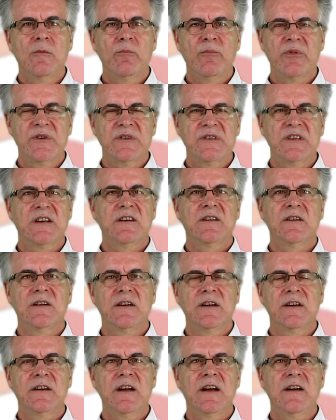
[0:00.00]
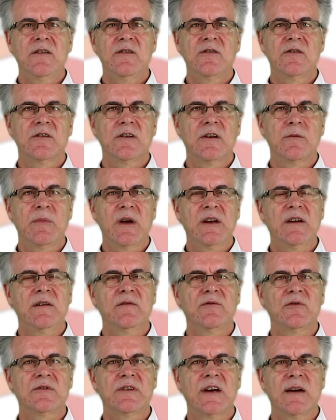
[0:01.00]
particularly in ancient and
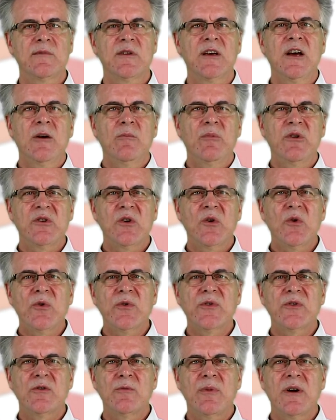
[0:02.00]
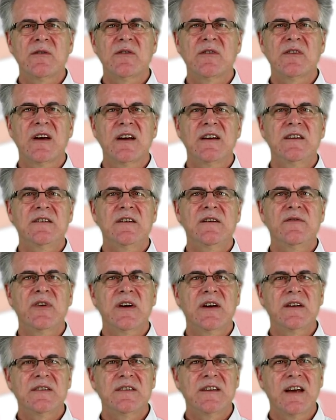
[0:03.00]
medieval times, but also about
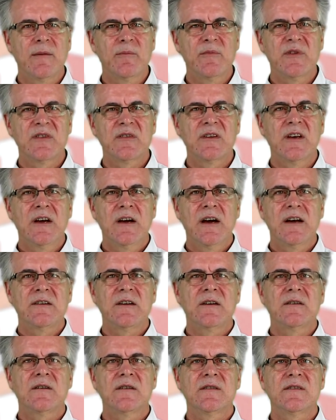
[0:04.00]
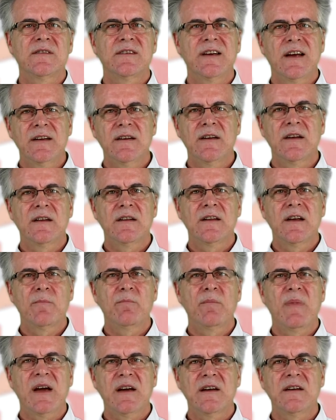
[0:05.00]
scientific attempts at understanding their
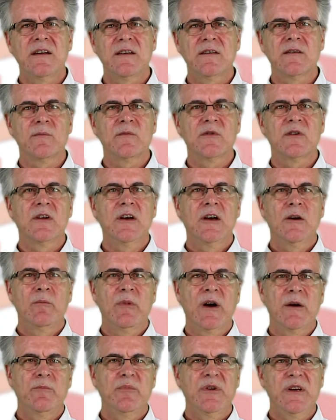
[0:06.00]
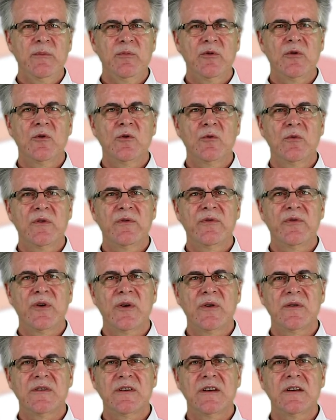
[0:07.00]
mechanisms by people who were
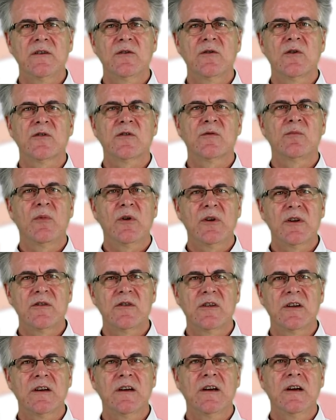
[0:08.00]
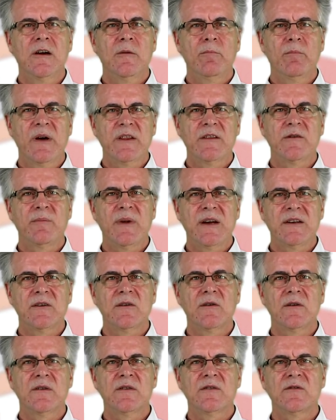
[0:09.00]
versed in cosmology,
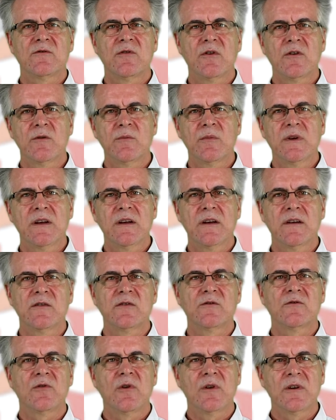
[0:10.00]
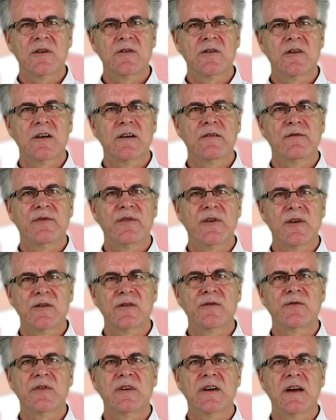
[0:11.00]
mathematical astronomy, astrology,
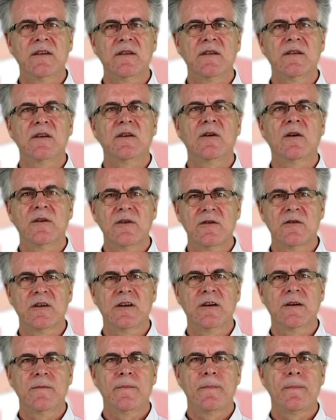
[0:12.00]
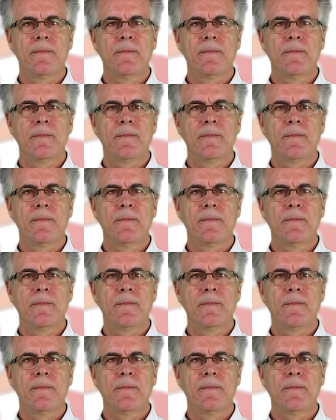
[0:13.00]
philosophy and theology.